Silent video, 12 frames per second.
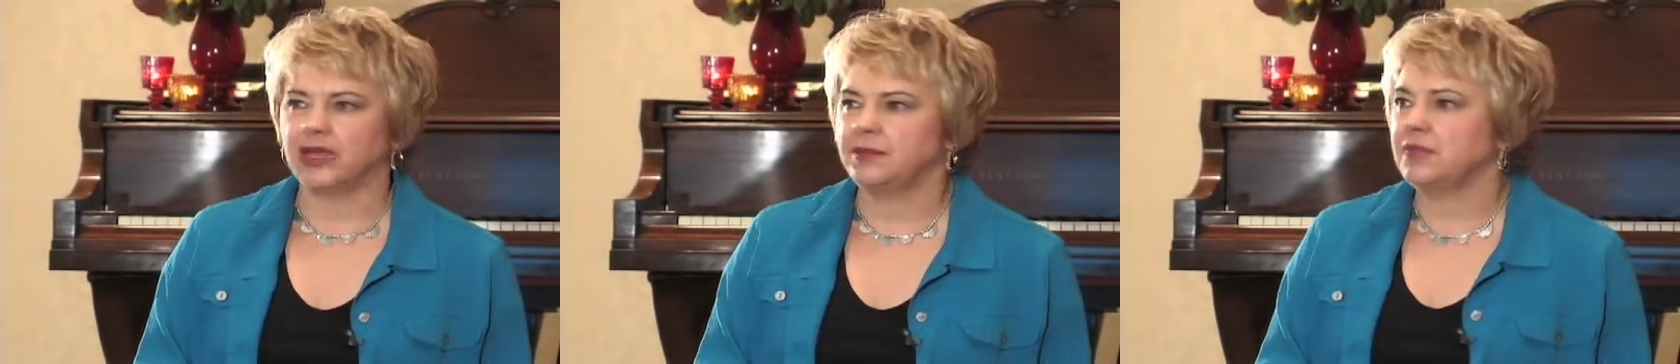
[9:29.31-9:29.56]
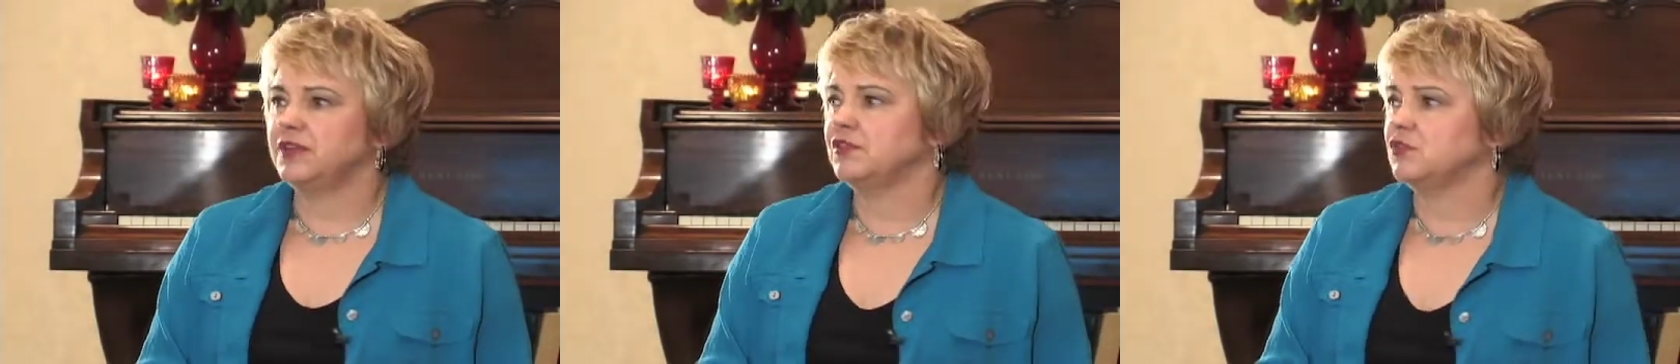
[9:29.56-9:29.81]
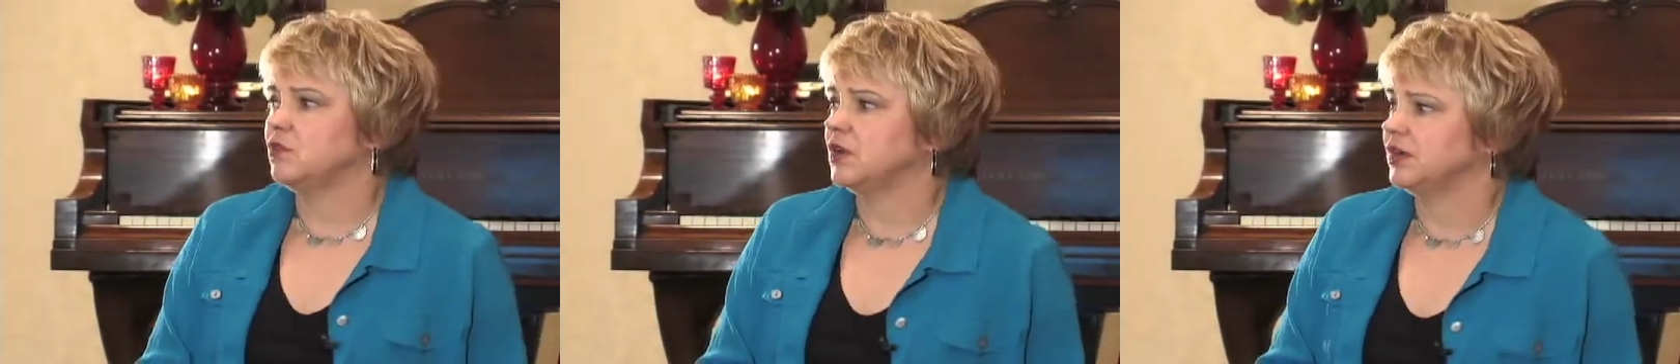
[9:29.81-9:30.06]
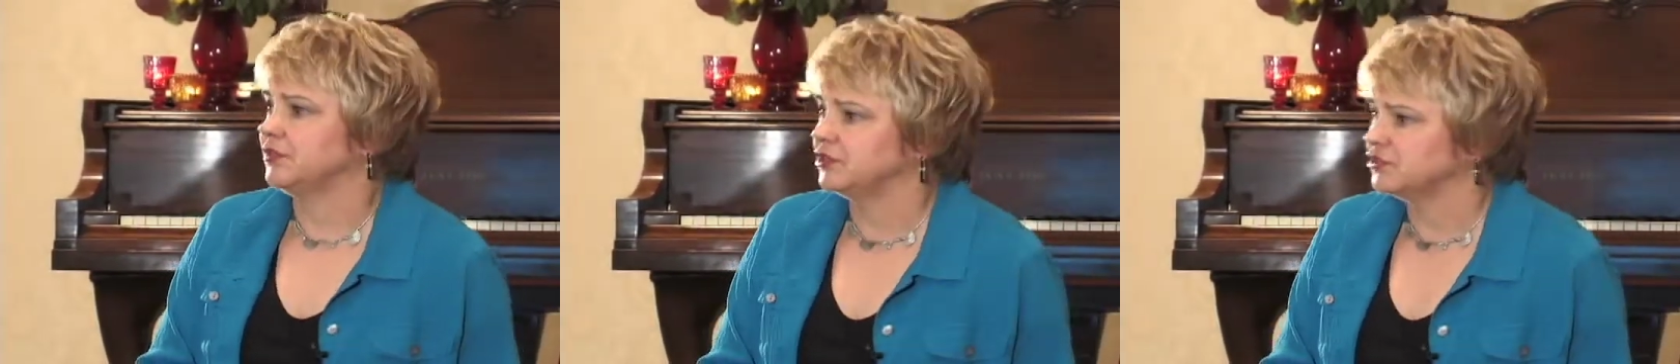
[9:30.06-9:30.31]
maybe even
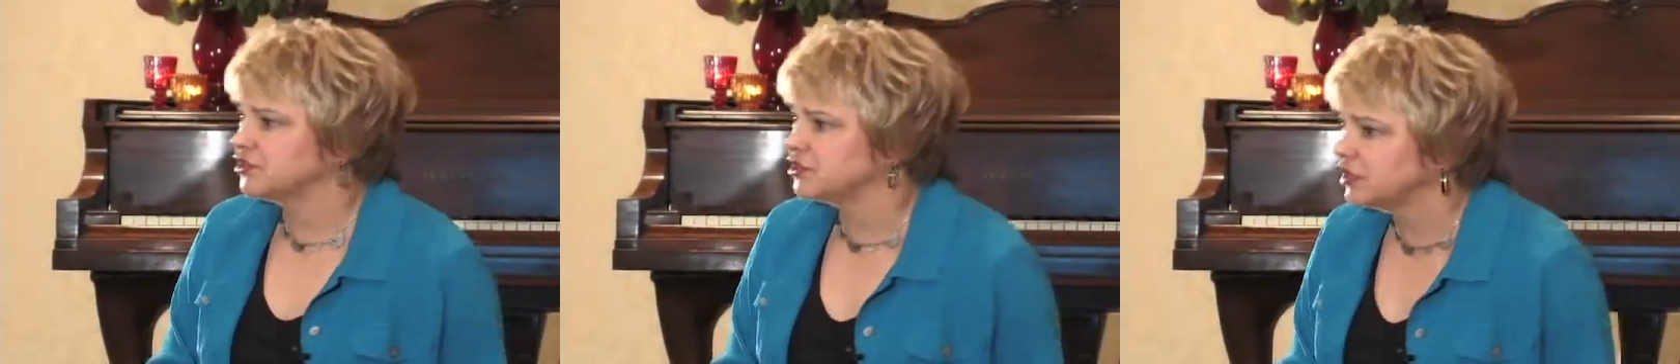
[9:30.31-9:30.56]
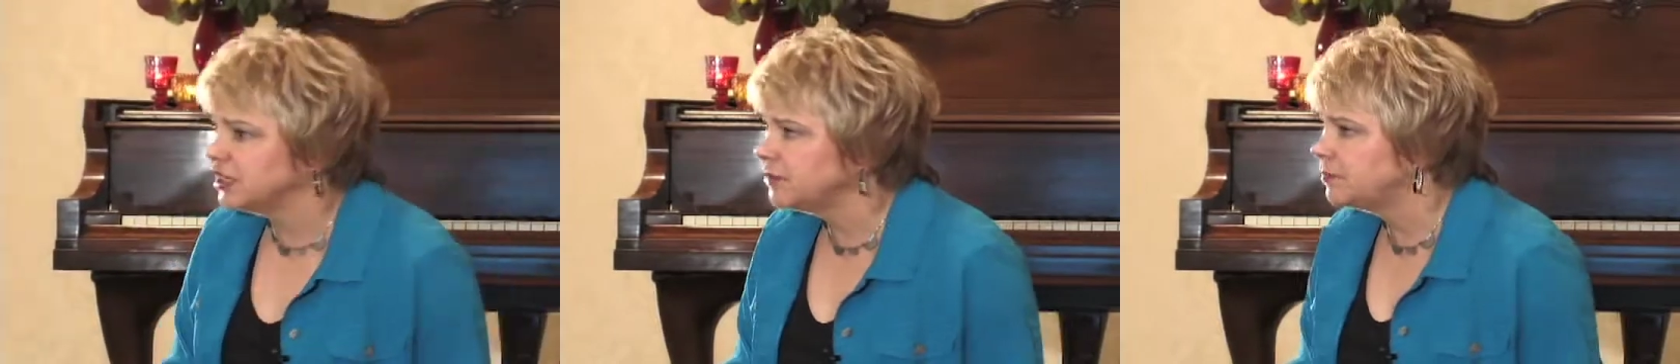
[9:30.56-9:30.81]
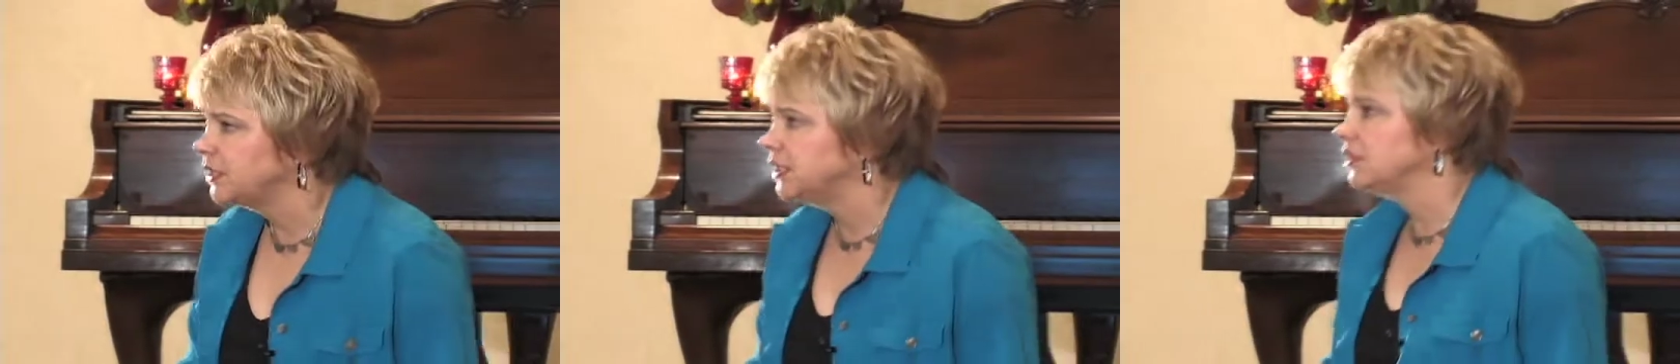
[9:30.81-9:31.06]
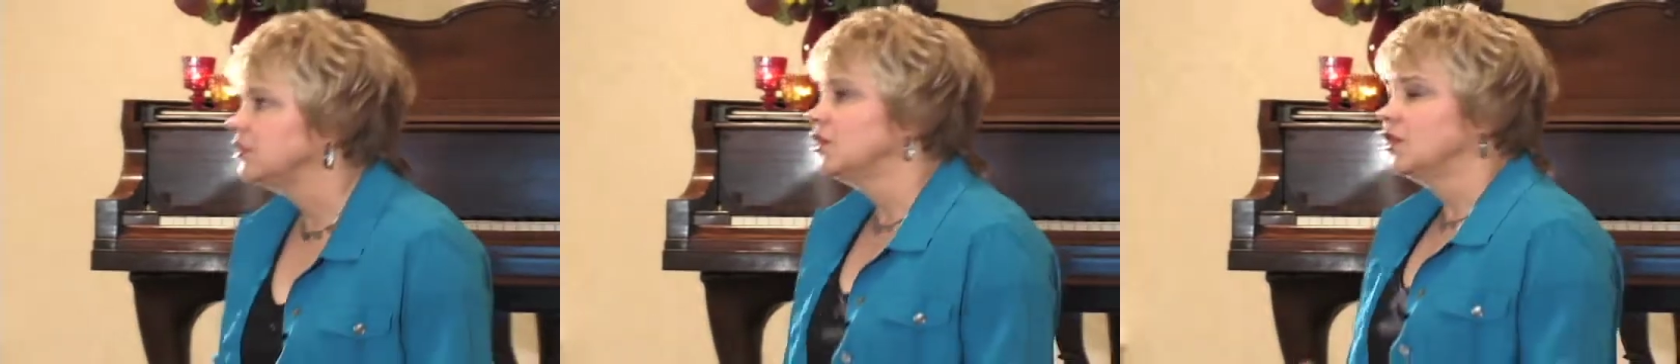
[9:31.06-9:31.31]
while they're
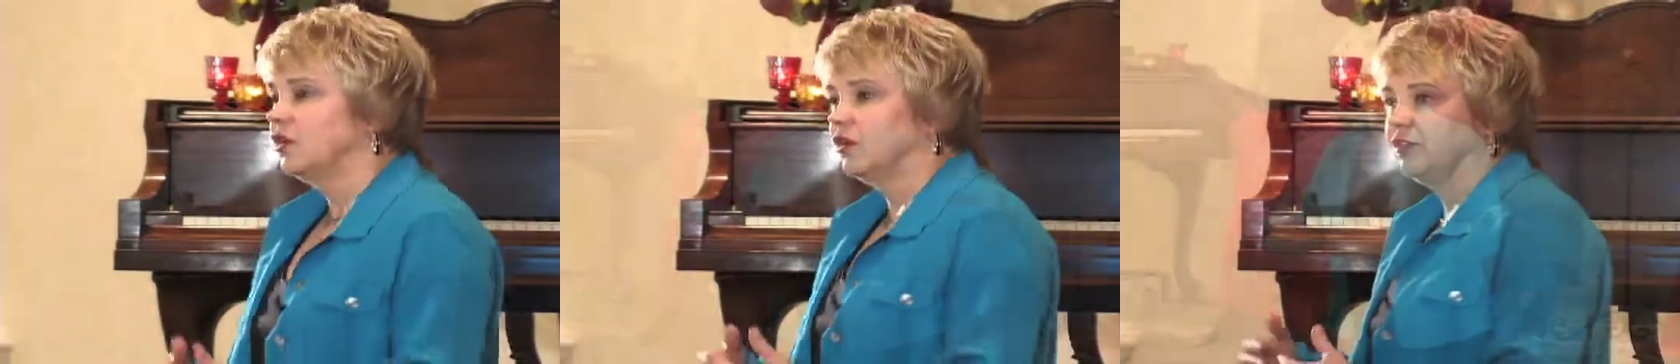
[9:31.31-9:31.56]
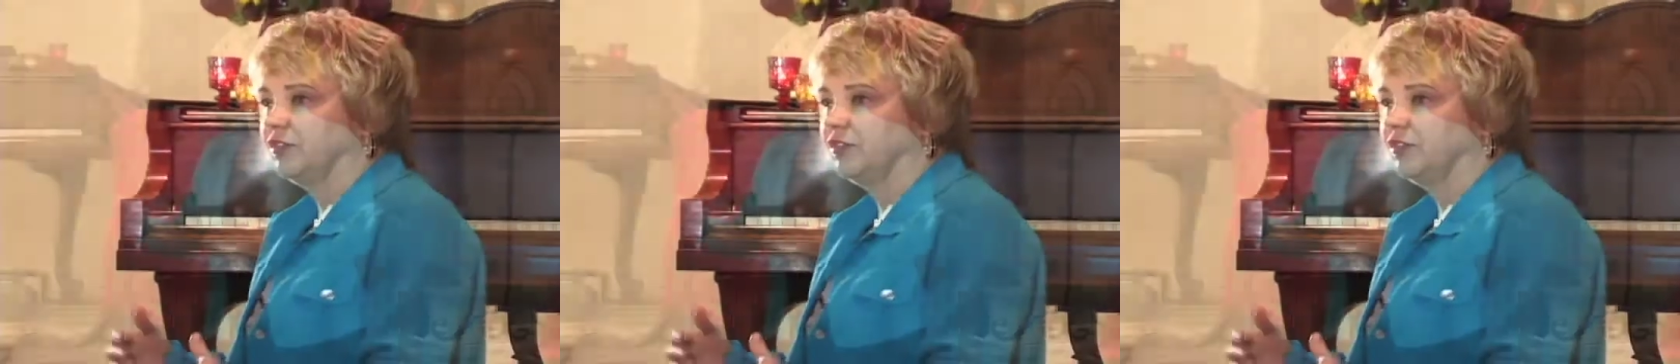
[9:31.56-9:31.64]
sleeping or